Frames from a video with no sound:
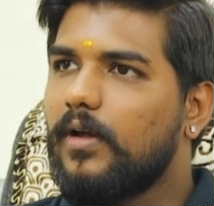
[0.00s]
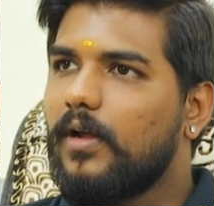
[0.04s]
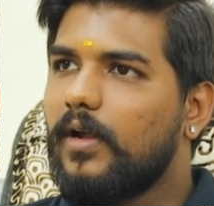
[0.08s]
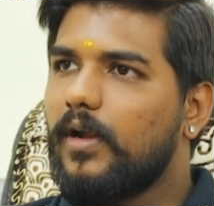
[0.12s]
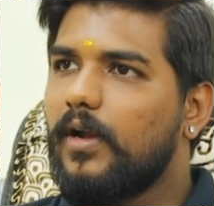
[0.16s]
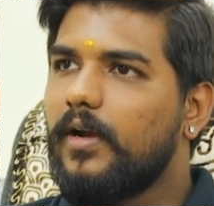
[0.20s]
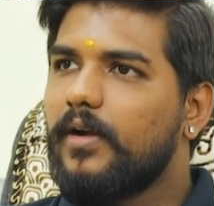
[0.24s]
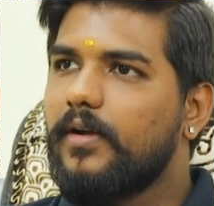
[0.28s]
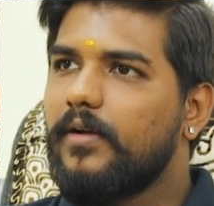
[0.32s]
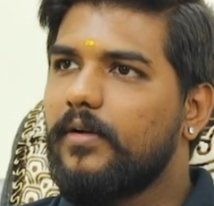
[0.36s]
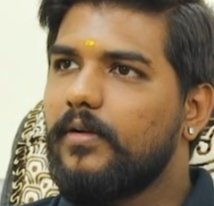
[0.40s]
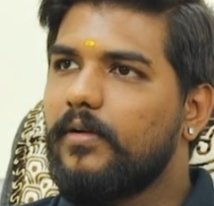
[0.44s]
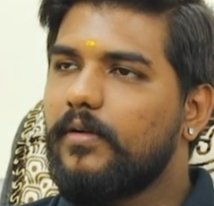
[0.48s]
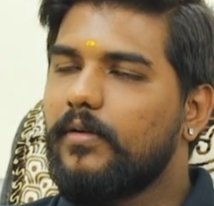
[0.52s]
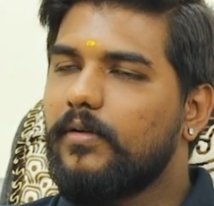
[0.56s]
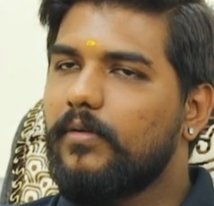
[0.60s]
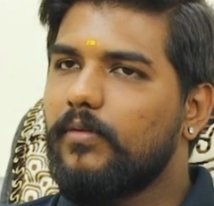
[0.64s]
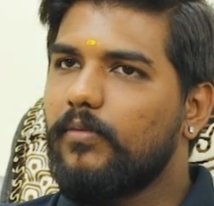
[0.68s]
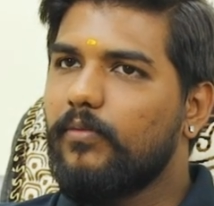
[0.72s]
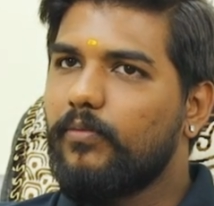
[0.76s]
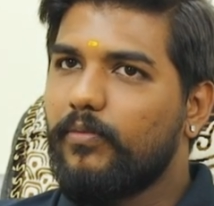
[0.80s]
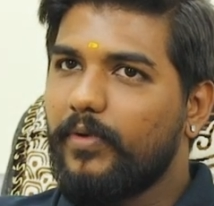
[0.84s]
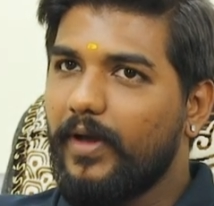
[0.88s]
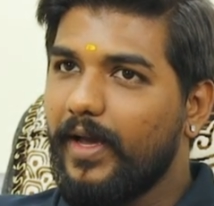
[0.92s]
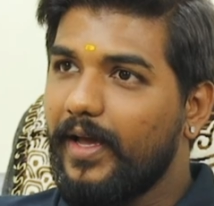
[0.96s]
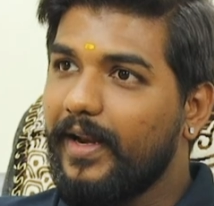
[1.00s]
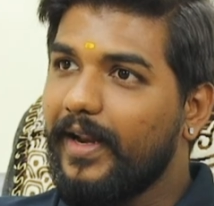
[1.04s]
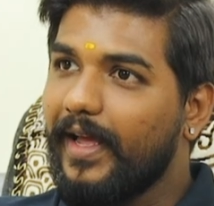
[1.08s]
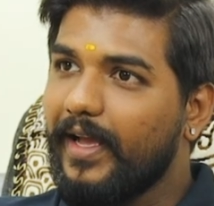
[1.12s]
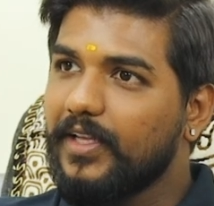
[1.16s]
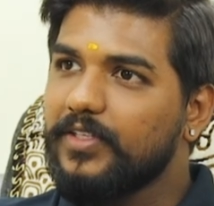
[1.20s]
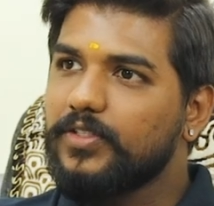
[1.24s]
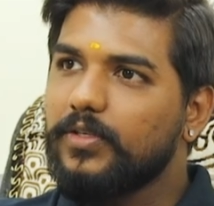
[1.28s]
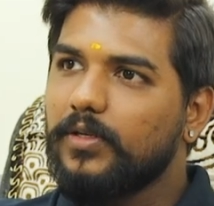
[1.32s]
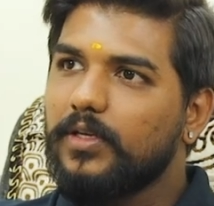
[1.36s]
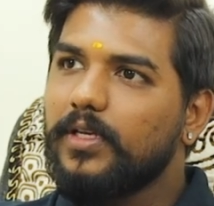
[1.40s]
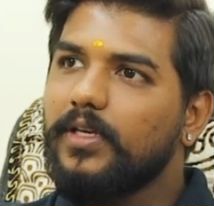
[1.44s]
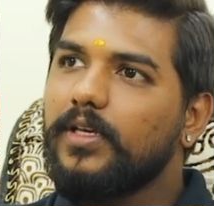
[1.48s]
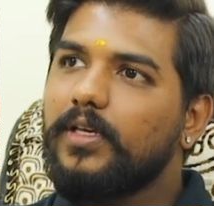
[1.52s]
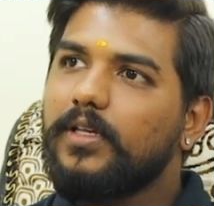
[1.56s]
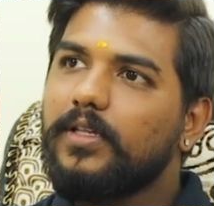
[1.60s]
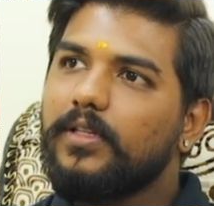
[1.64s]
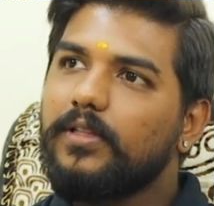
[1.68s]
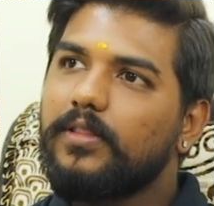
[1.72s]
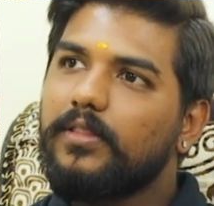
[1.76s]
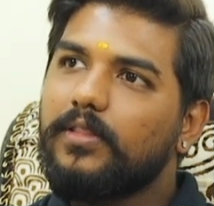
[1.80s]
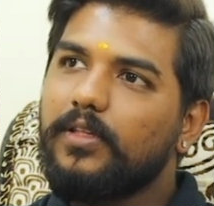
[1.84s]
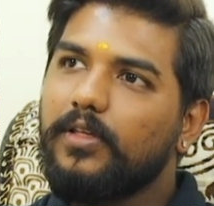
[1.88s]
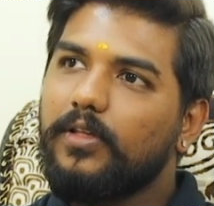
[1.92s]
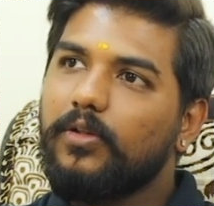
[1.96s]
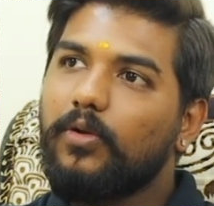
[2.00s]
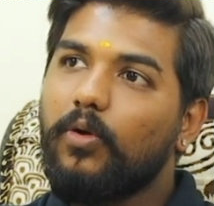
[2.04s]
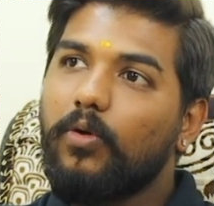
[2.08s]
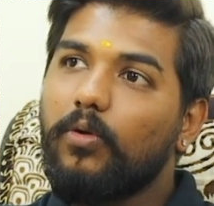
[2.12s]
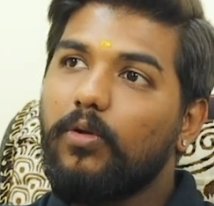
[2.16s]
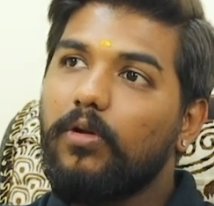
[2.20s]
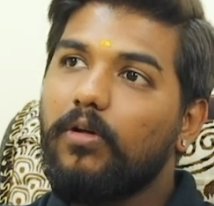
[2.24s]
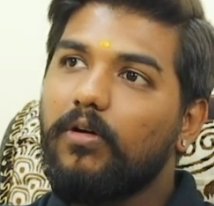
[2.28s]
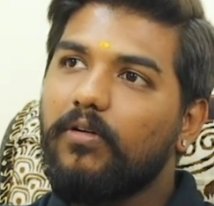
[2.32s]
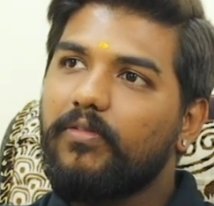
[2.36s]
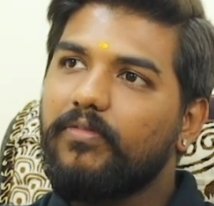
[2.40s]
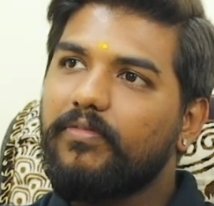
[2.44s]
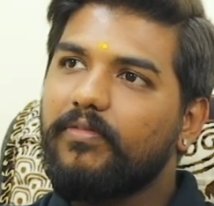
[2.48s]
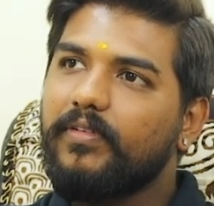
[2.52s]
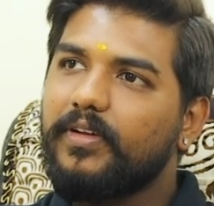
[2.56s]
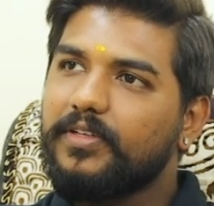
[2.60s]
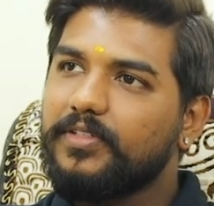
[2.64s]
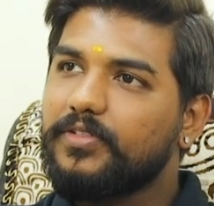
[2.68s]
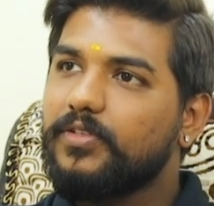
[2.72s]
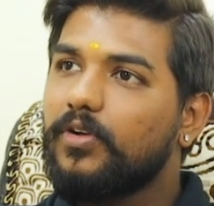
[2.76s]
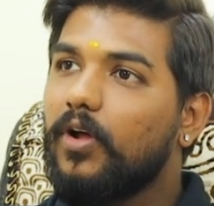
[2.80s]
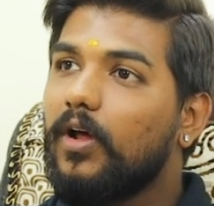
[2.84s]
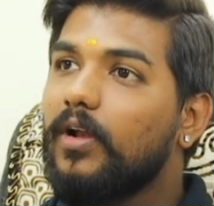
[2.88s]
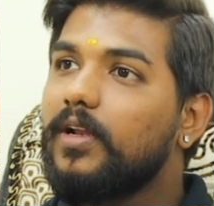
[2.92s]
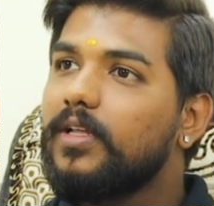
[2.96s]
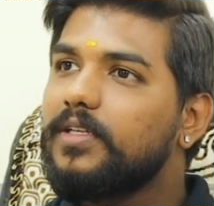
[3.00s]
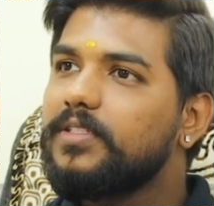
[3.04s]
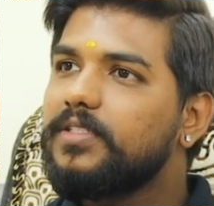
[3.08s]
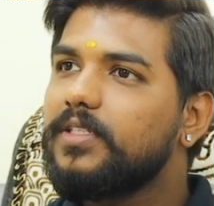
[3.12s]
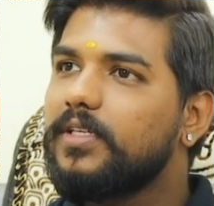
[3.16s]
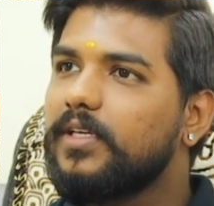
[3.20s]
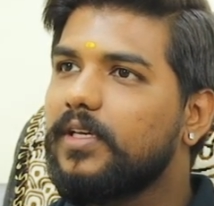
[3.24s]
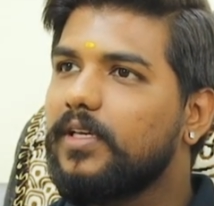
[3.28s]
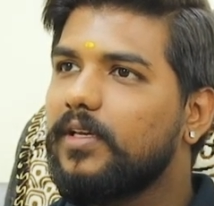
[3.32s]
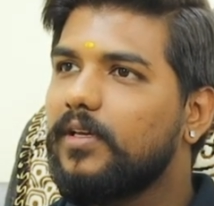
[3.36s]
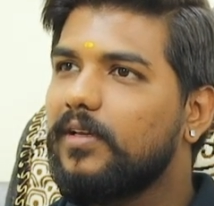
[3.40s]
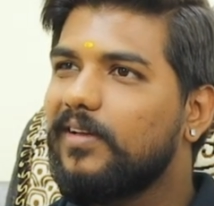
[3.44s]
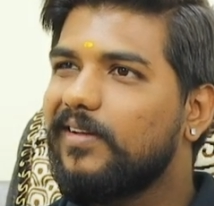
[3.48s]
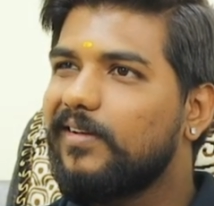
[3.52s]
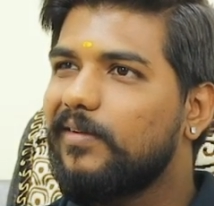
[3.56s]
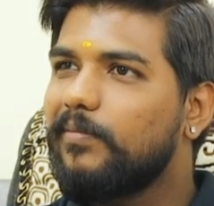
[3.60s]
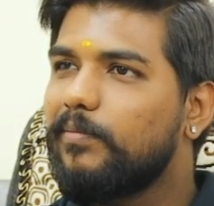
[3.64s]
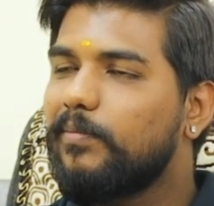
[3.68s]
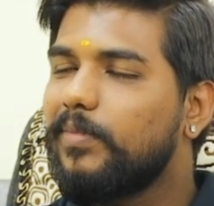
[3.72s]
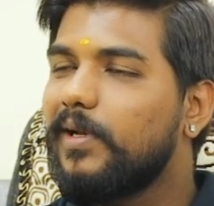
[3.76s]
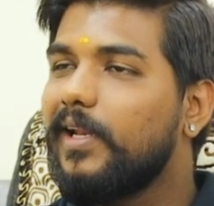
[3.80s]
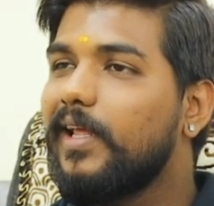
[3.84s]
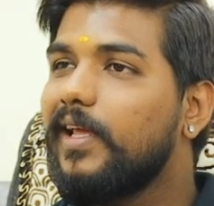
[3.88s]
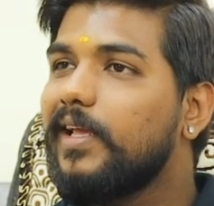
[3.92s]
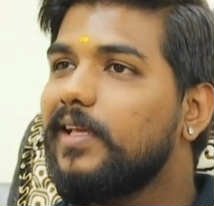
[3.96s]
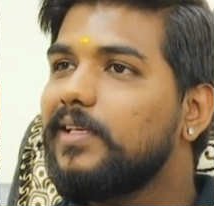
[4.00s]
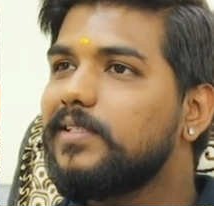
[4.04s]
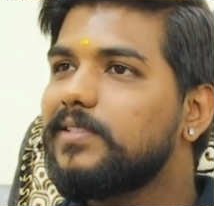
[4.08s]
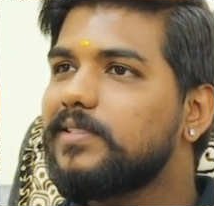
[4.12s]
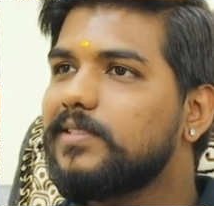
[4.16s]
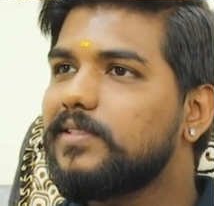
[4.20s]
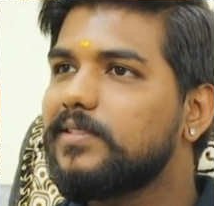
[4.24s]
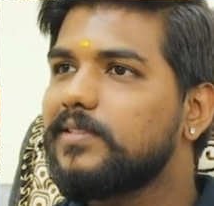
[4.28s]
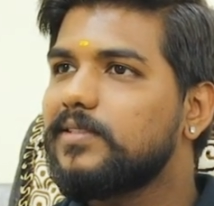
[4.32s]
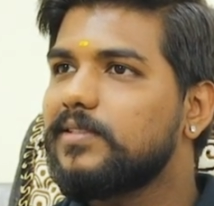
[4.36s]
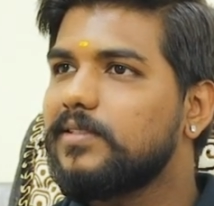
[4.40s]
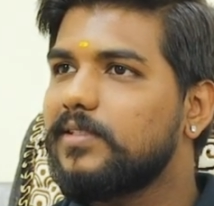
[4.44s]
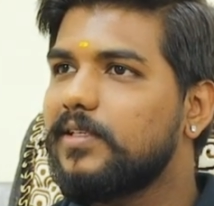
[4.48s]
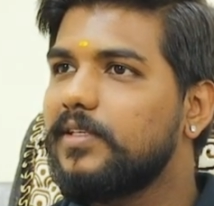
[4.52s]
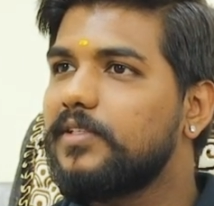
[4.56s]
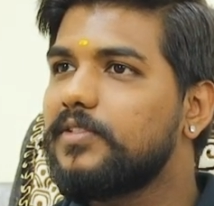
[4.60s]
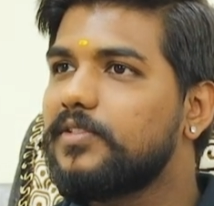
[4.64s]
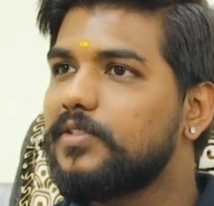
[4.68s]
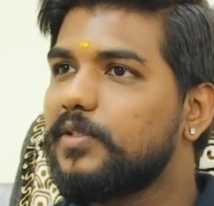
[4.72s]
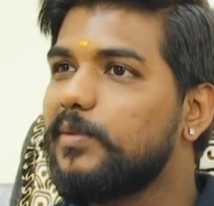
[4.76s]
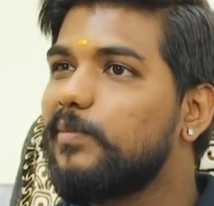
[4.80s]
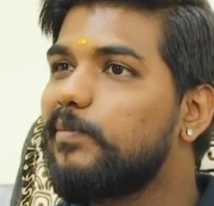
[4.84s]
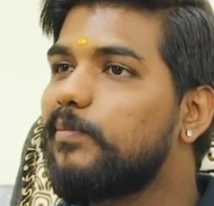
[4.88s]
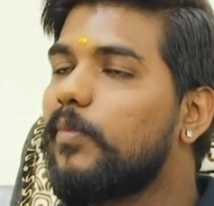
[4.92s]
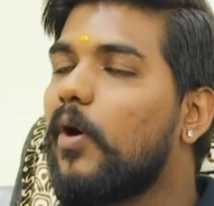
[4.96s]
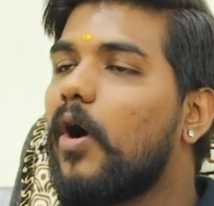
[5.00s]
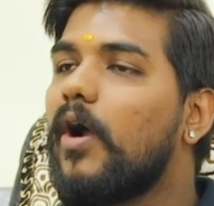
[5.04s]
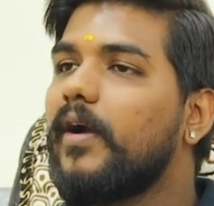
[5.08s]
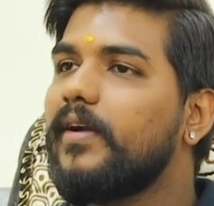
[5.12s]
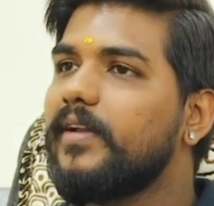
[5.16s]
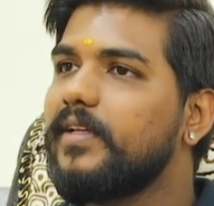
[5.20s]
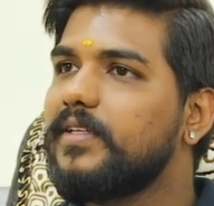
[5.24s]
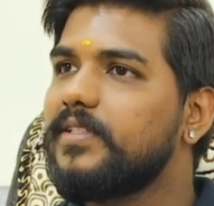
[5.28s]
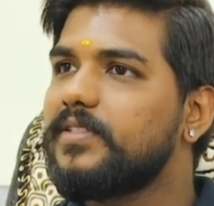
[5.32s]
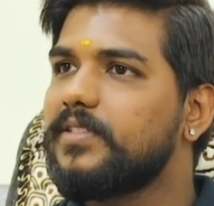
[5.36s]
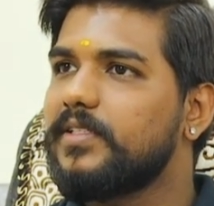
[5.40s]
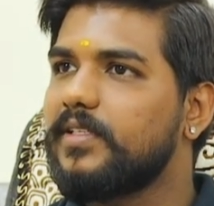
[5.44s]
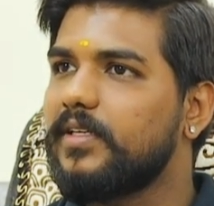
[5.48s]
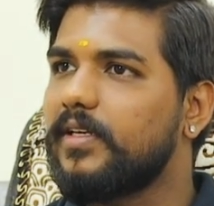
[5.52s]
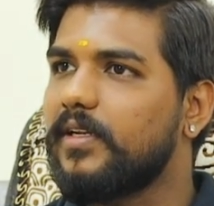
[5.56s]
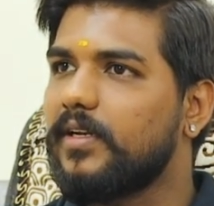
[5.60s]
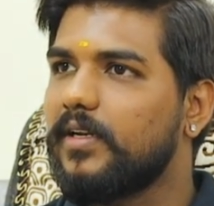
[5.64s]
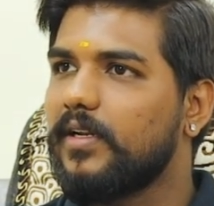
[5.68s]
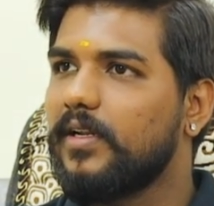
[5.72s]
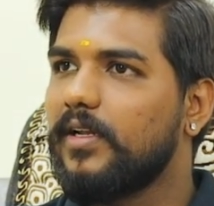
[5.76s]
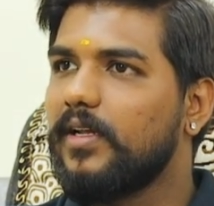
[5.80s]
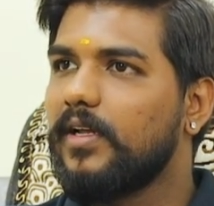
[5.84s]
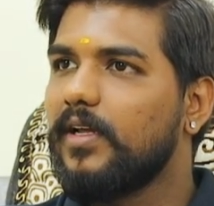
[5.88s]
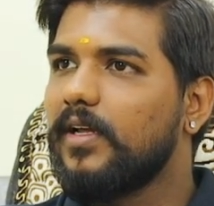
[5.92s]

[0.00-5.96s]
And where actually the role of astrology plays its importance here,